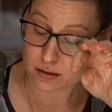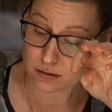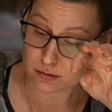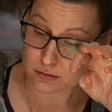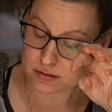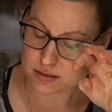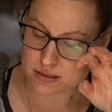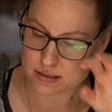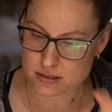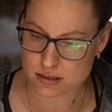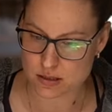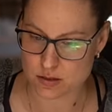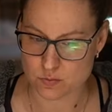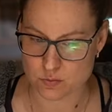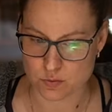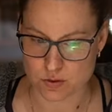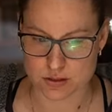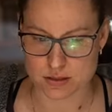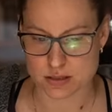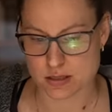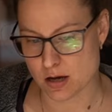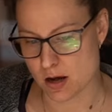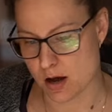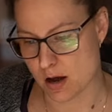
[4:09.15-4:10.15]
see
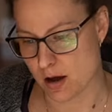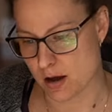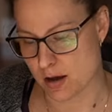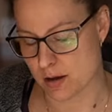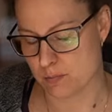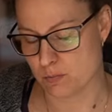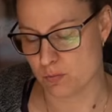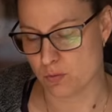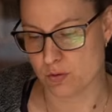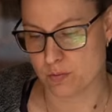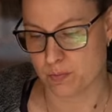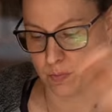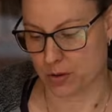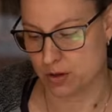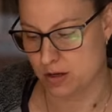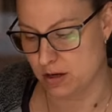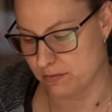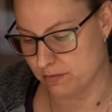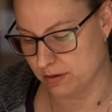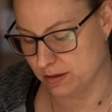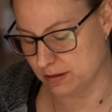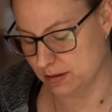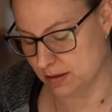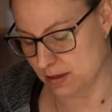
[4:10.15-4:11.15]
what time we put
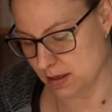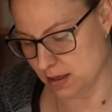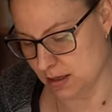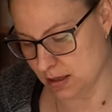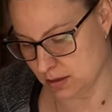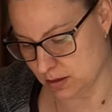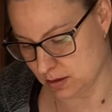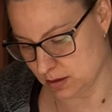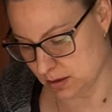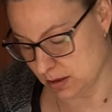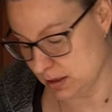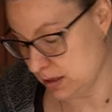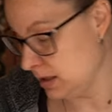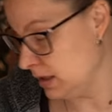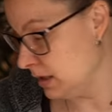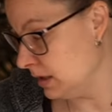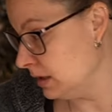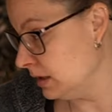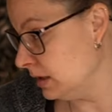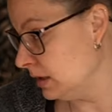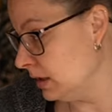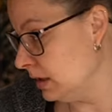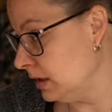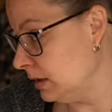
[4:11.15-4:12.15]
everything
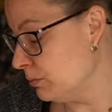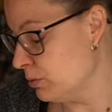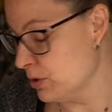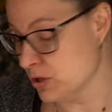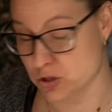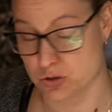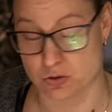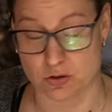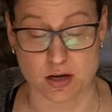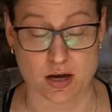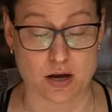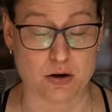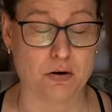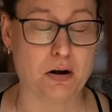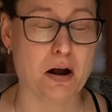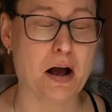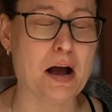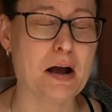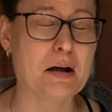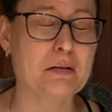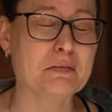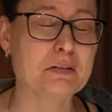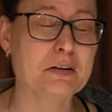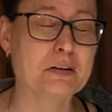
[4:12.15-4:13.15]
in the pressure canner.
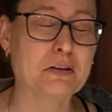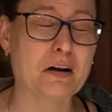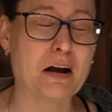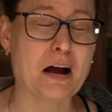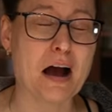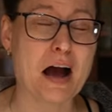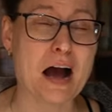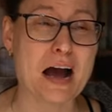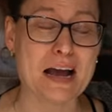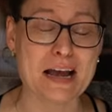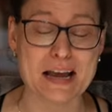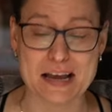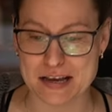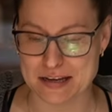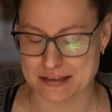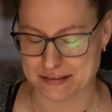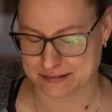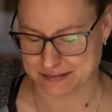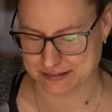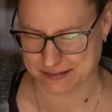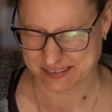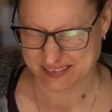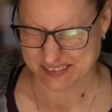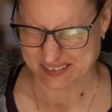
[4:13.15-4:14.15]
I'm crying!